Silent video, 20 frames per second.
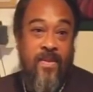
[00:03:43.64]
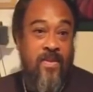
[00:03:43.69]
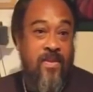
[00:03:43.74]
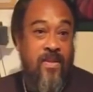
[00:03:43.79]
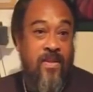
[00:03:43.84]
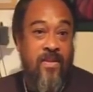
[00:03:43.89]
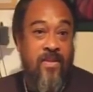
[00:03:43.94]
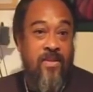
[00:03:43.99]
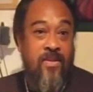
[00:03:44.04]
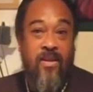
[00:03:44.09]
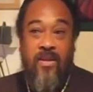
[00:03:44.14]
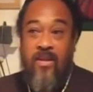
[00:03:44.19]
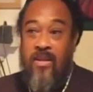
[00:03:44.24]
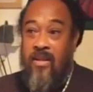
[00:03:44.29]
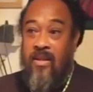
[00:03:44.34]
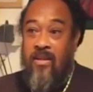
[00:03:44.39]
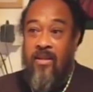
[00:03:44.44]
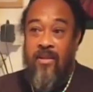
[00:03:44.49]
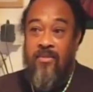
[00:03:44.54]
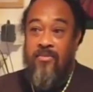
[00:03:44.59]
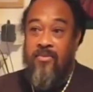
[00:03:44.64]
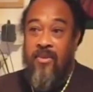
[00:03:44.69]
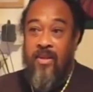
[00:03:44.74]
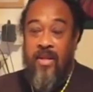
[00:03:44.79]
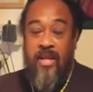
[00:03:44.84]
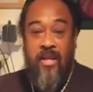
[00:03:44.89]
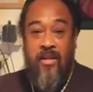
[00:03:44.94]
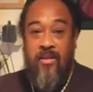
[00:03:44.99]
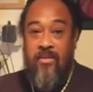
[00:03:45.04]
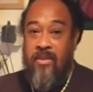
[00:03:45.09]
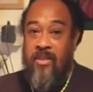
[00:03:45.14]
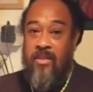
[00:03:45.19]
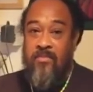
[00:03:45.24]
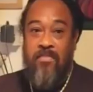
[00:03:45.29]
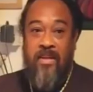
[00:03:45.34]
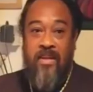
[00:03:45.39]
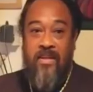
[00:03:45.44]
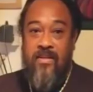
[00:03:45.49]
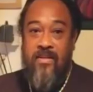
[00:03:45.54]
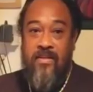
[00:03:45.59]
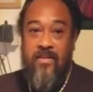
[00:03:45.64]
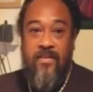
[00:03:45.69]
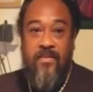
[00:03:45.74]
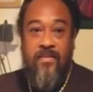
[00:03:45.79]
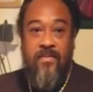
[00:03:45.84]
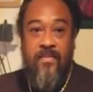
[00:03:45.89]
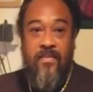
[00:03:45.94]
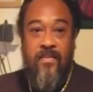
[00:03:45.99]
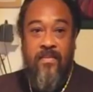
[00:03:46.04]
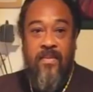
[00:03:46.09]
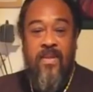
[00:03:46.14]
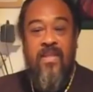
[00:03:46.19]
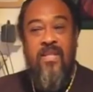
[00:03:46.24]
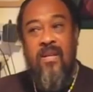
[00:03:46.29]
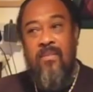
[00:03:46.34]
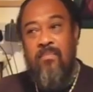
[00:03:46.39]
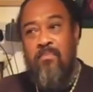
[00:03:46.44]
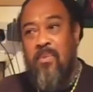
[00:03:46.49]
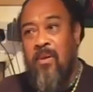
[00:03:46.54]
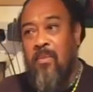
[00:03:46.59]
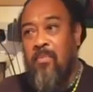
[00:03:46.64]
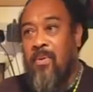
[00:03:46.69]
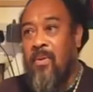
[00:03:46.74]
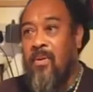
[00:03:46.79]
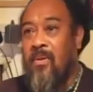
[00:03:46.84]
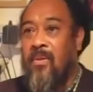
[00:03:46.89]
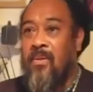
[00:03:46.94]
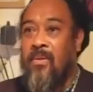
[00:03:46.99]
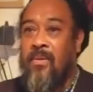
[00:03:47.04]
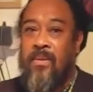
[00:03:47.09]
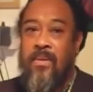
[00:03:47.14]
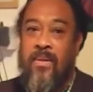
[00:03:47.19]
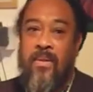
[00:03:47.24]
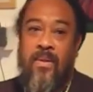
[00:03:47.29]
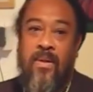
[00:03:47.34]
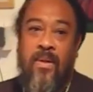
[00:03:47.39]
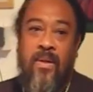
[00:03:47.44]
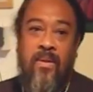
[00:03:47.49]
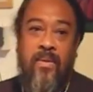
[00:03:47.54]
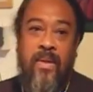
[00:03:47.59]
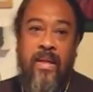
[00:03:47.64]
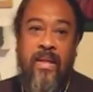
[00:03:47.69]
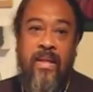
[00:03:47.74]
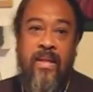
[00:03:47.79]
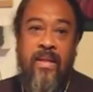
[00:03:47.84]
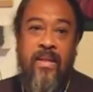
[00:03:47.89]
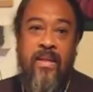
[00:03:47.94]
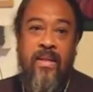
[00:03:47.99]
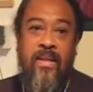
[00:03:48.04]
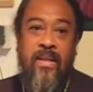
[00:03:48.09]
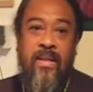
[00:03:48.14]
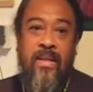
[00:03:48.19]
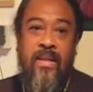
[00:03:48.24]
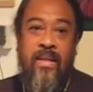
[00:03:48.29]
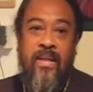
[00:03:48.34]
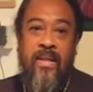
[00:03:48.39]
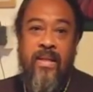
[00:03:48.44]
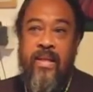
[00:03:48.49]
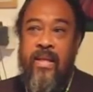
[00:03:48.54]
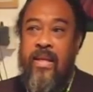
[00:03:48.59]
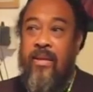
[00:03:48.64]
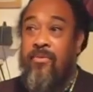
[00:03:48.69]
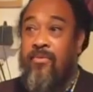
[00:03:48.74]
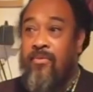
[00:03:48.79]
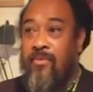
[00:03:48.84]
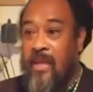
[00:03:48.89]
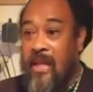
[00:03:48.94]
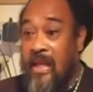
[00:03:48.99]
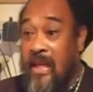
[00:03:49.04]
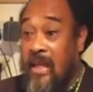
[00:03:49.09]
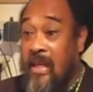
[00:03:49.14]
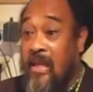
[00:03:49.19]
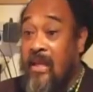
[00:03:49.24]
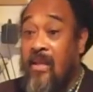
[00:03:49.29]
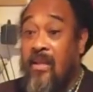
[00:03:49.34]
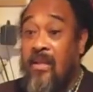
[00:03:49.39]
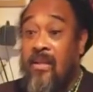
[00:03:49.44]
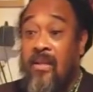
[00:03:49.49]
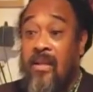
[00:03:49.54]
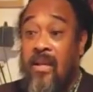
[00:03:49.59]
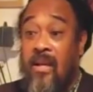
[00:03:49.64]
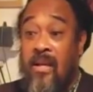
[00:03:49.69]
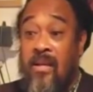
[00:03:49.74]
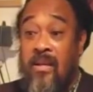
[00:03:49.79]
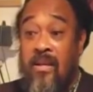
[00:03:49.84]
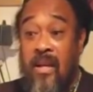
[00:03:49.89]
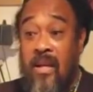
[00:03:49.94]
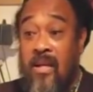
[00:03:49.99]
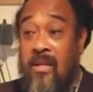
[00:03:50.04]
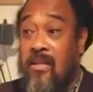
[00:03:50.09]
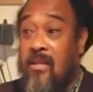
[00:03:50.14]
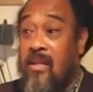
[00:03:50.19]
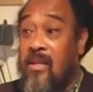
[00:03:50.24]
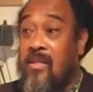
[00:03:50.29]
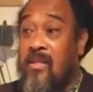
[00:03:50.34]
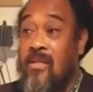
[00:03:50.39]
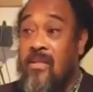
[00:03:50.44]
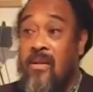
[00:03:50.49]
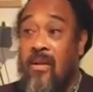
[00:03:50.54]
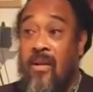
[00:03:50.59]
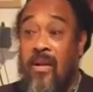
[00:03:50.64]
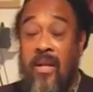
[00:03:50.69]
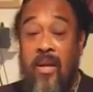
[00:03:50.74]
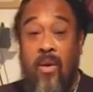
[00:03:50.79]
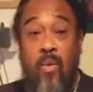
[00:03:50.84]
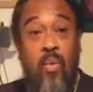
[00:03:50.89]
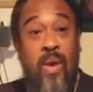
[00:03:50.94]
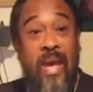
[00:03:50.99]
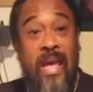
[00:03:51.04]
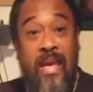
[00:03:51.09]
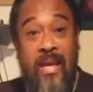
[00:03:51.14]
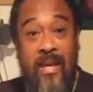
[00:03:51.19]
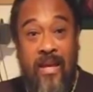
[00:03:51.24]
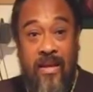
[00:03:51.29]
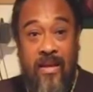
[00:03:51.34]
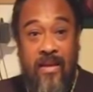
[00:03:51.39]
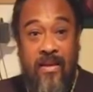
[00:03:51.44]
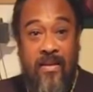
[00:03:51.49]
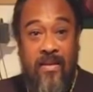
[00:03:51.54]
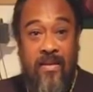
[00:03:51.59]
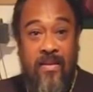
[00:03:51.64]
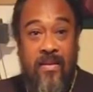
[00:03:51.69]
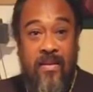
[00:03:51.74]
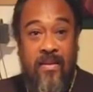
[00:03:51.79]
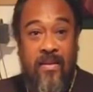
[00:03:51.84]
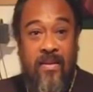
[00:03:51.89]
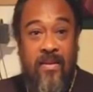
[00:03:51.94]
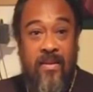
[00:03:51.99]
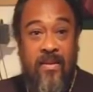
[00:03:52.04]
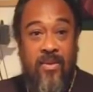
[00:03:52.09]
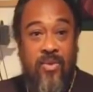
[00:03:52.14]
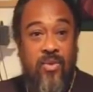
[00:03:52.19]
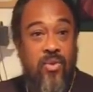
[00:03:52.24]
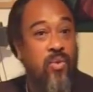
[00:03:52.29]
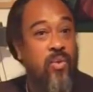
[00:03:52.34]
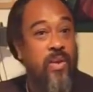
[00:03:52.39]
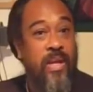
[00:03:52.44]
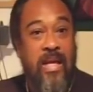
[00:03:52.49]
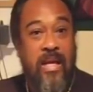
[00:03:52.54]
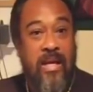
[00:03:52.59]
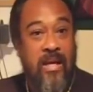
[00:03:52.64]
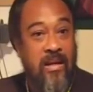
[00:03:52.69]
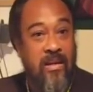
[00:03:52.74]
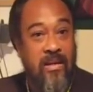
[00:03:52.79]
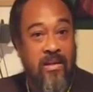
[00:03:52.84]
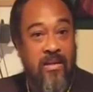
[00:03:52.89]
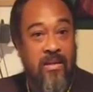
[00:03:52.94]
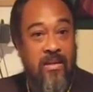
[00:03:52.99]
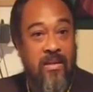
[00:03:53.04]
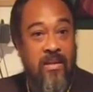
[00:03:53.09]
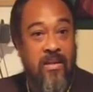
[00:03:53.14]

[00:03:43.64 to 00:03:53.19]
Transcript: You see, certainly not for an ignorant person. Some people already, if they are not necessarily awake to who they are,